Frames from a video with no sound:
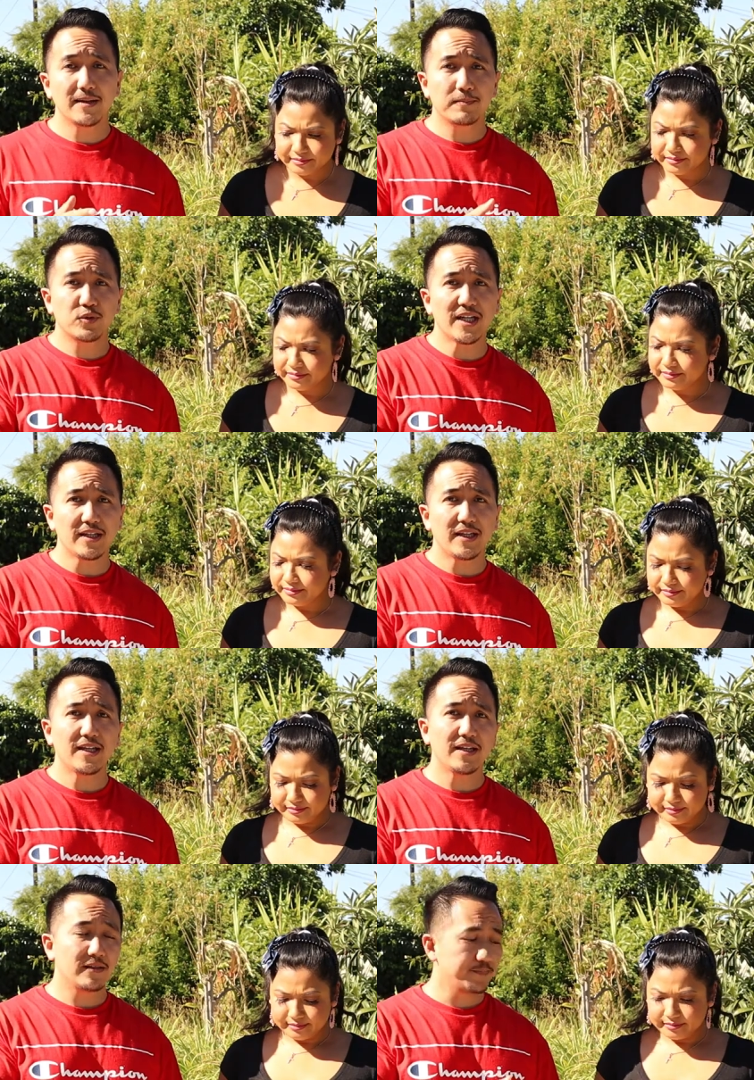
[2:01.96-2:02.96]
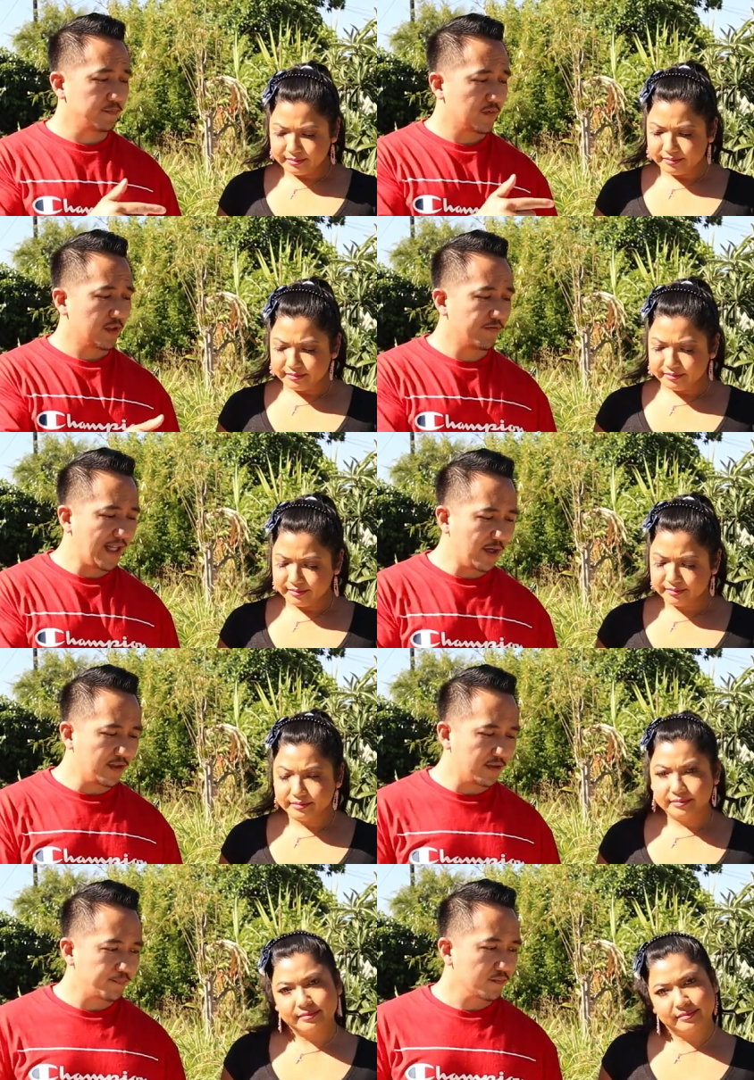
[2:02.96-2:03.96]
Speaker 1: it and bread it in the
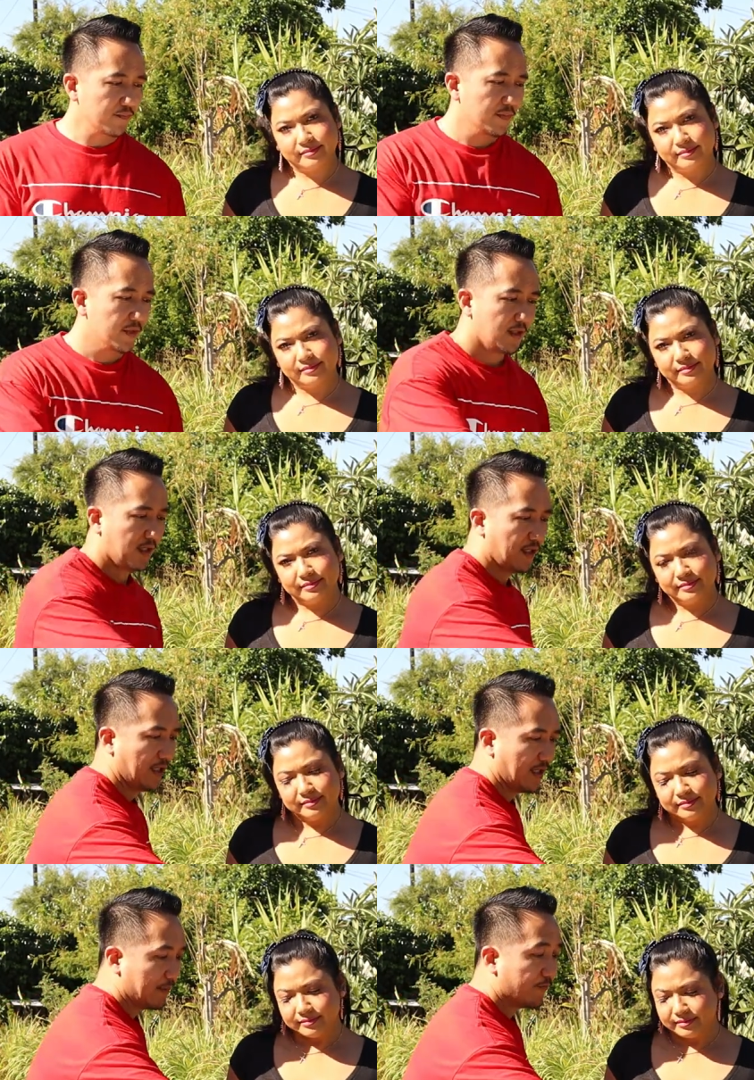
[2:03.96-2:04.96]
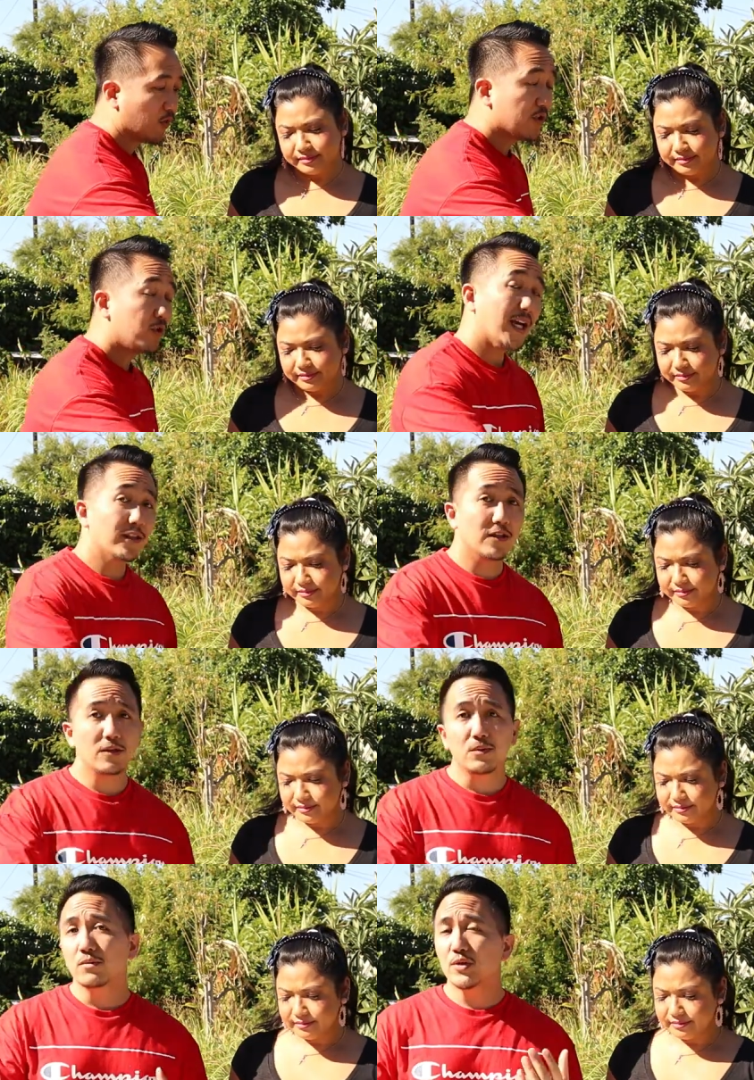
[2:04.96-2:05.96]
flour. Before you do that
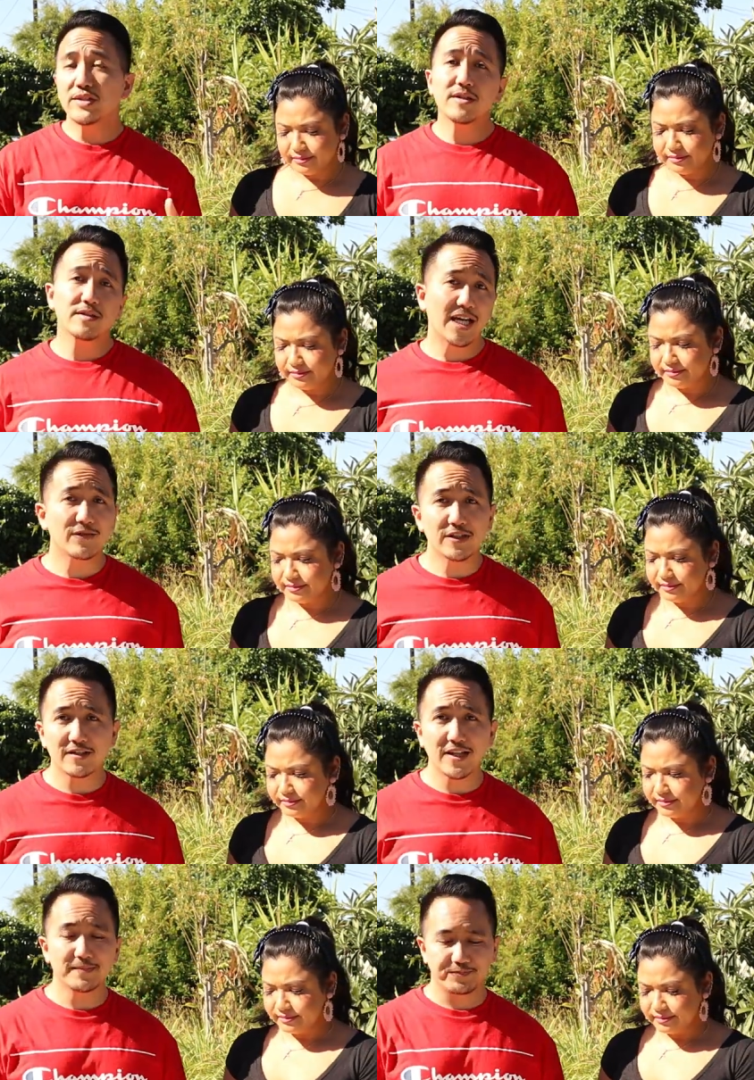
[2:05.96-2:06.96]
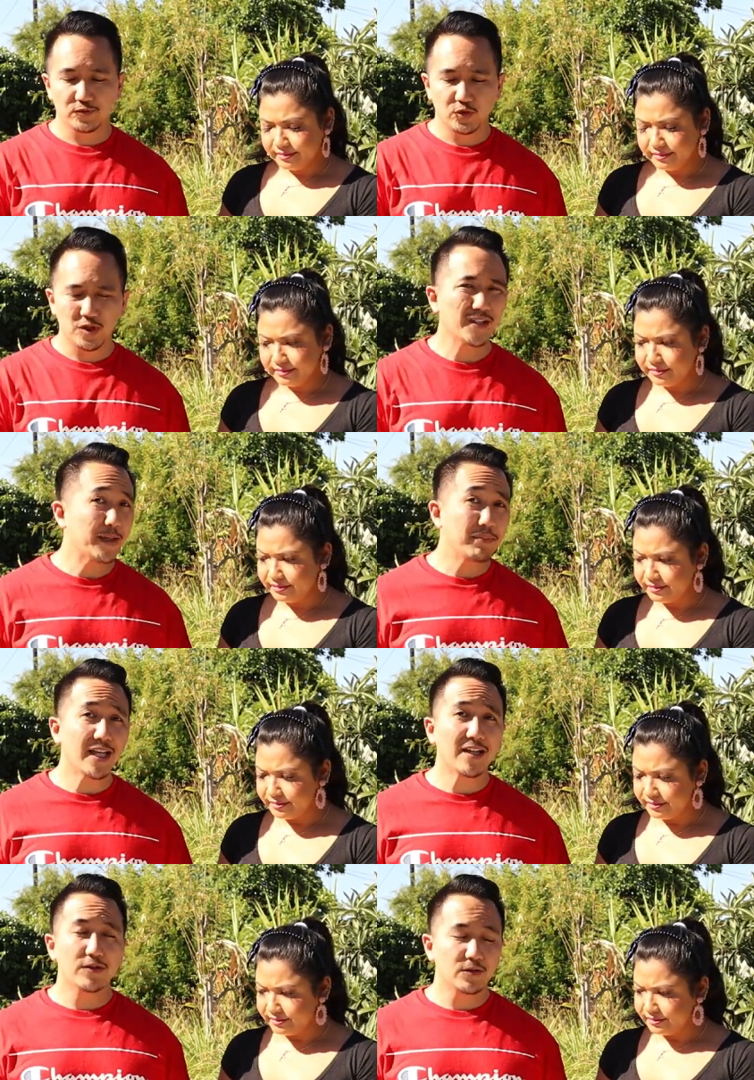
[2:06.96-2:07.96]
though, we season every step. We don't like
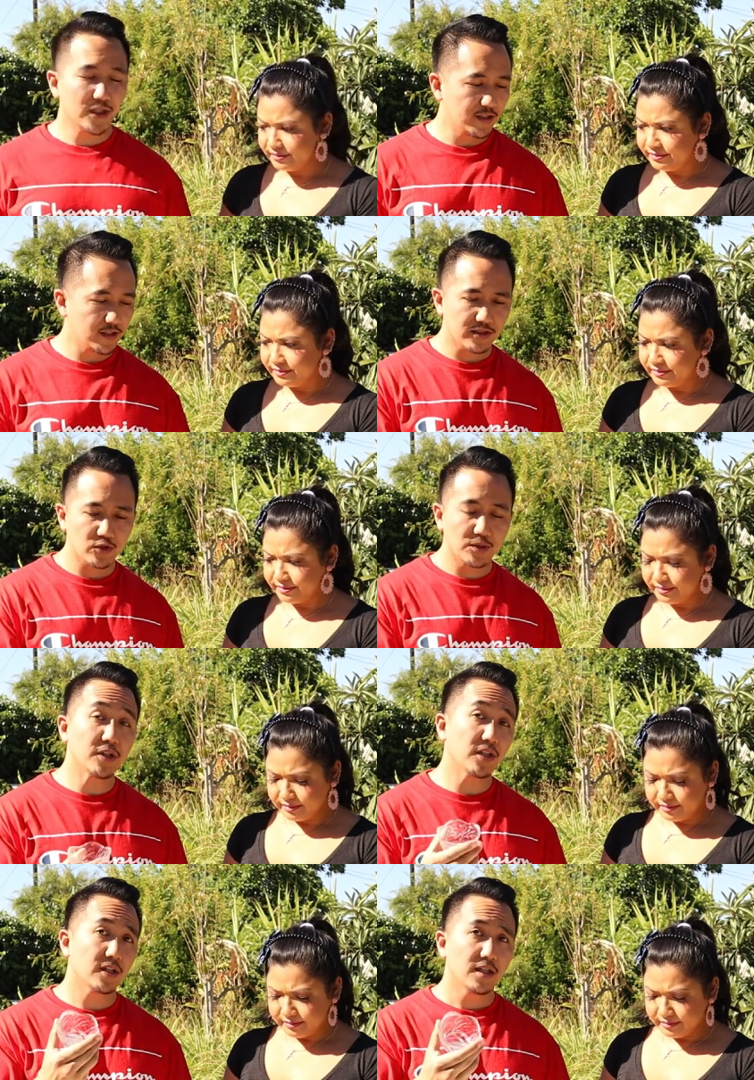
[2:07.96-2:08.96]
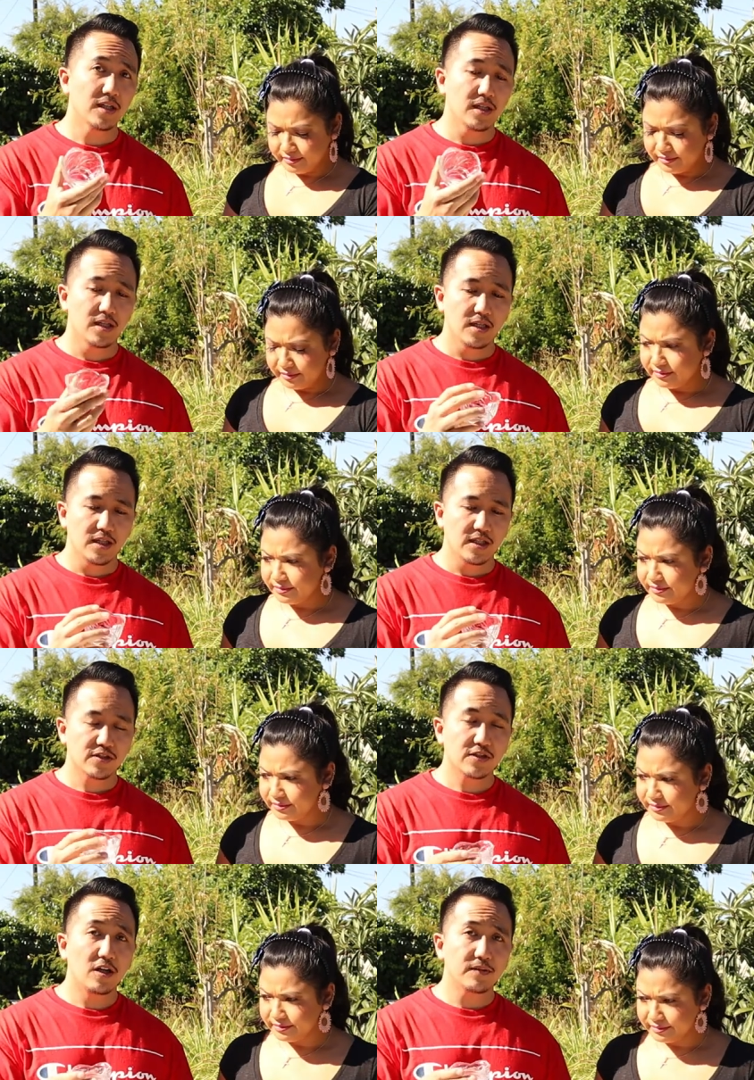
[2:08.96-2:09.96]
bland food around here, so we're gonna put
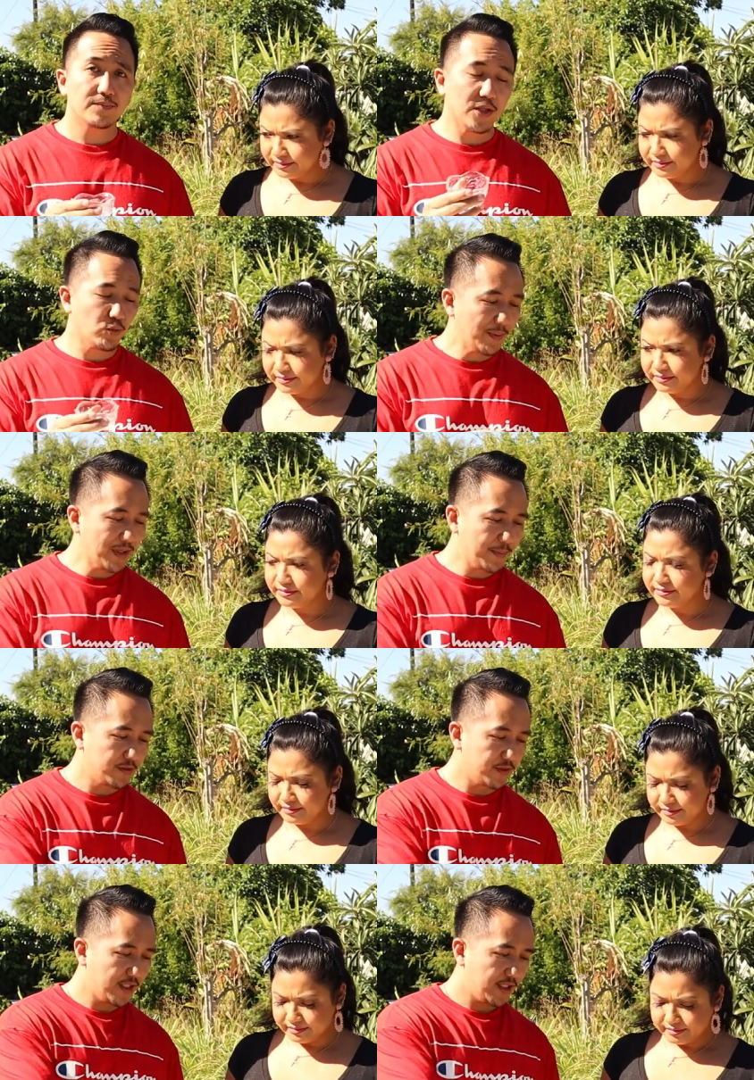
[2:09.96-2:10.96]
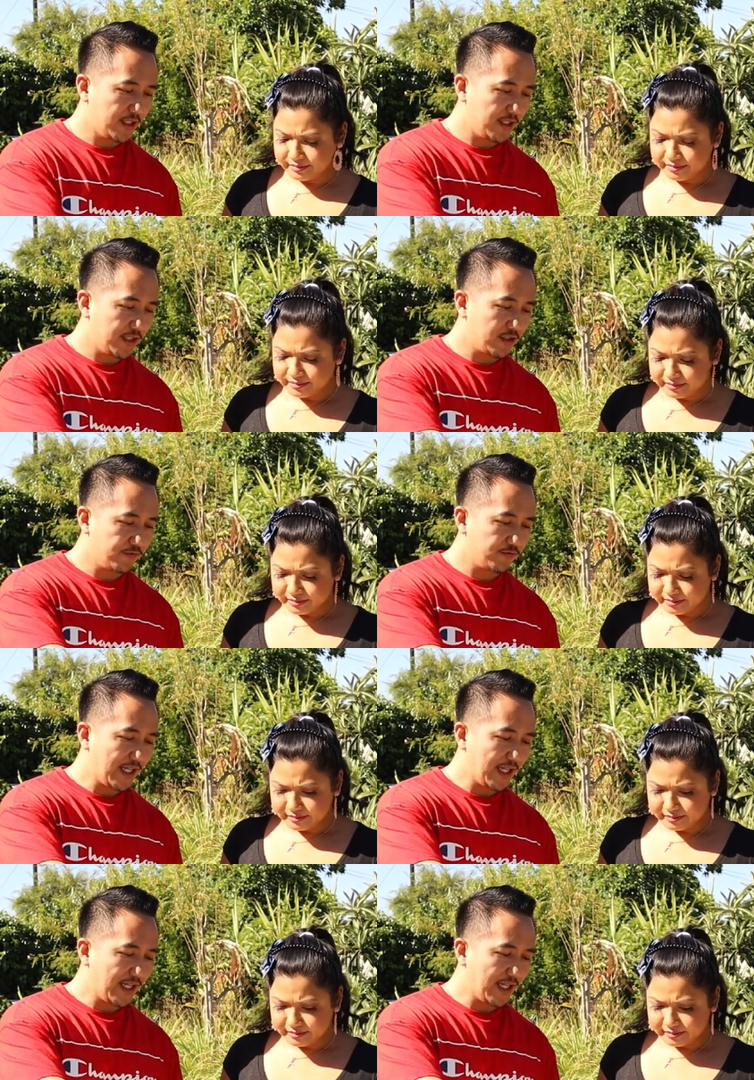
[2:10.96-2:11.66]
salt and white pepper into the